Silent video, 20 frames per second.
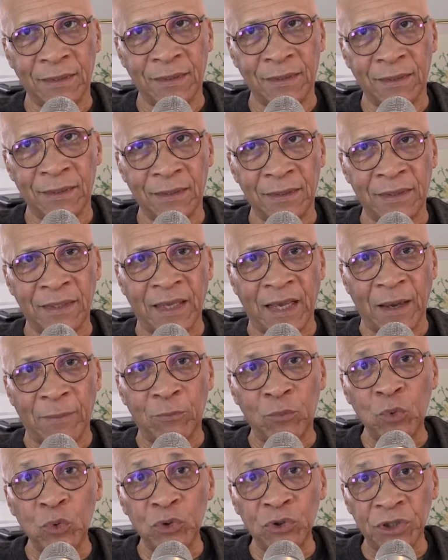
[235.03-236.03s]
They are
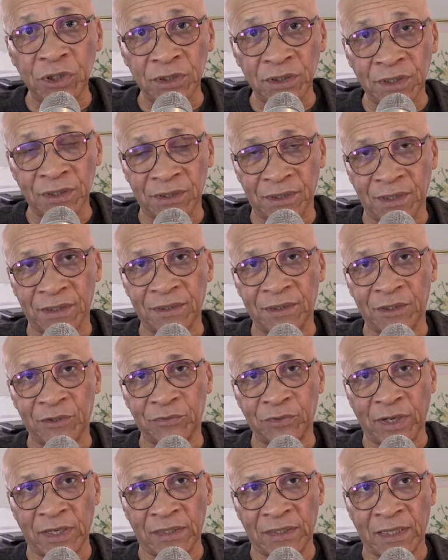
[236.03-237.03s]
pushing DeSantis
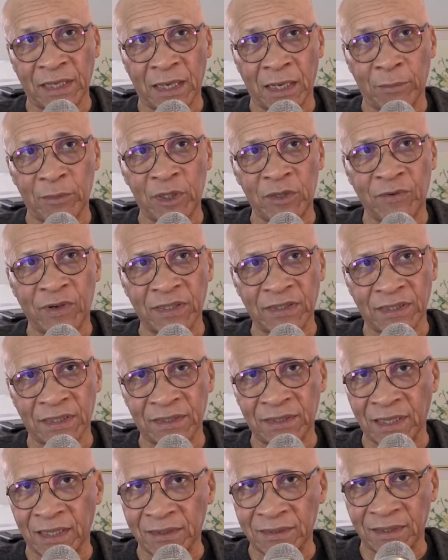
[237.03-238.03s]
right now. I believe I said
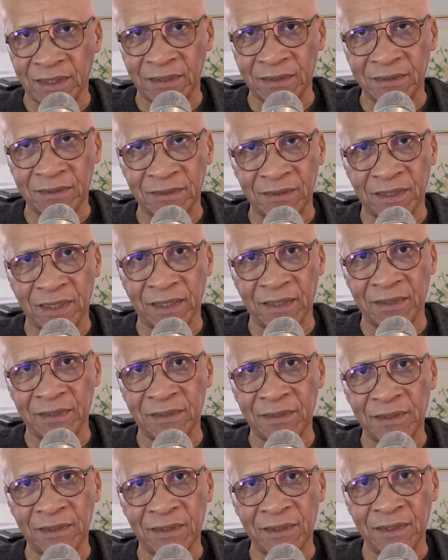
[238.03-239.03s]
that yesterday.
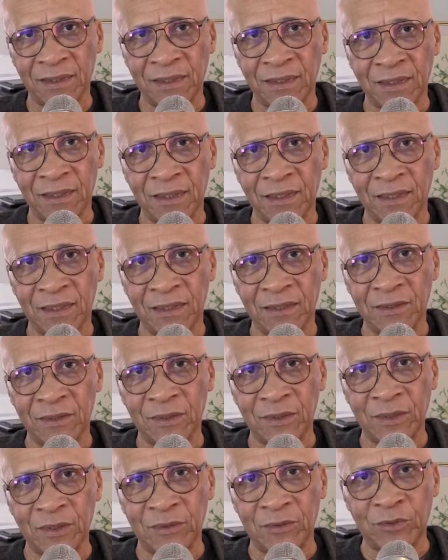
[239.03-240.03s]

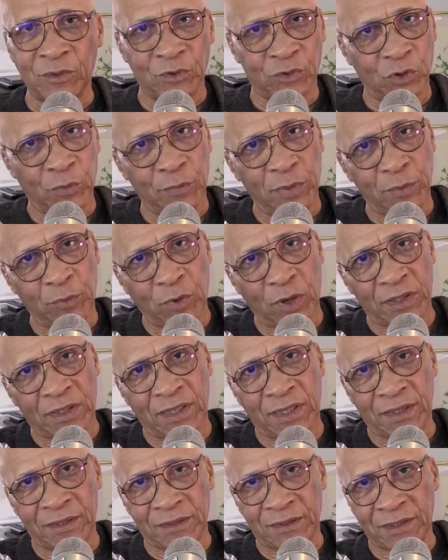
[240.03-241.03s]
You know, some people are
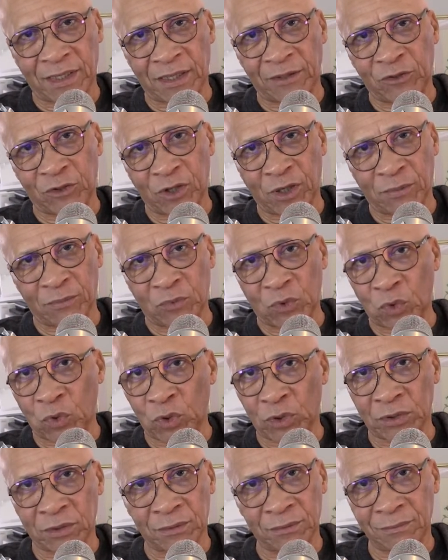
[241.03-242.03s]
saying to him, don't,
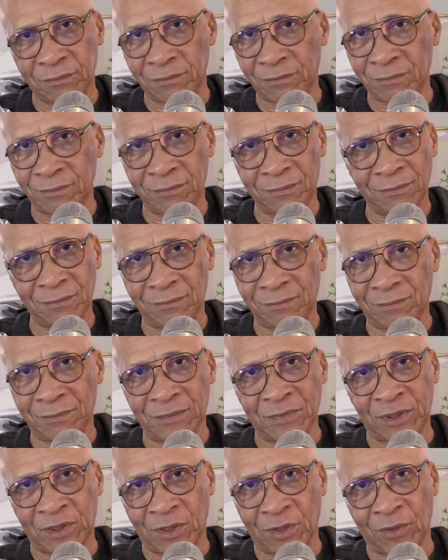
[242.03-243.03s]

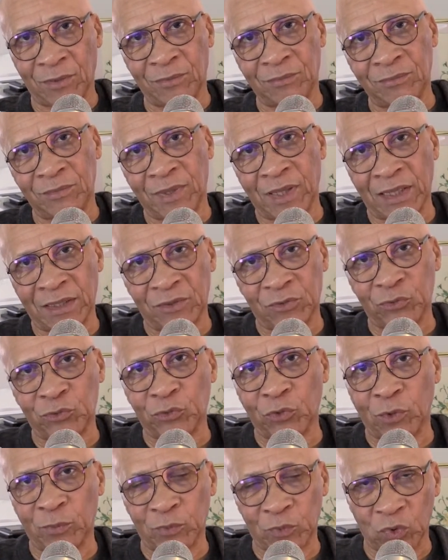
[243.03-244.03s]
let
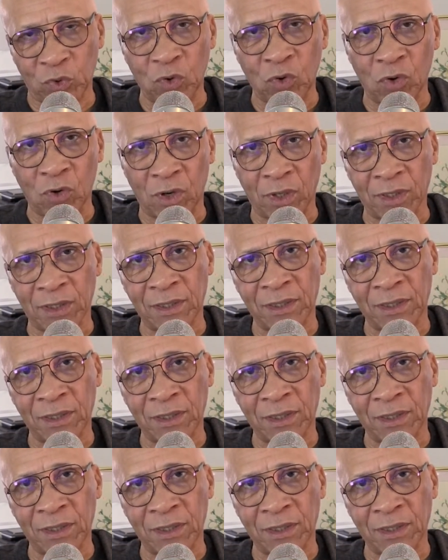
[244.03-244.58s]
Trump talk.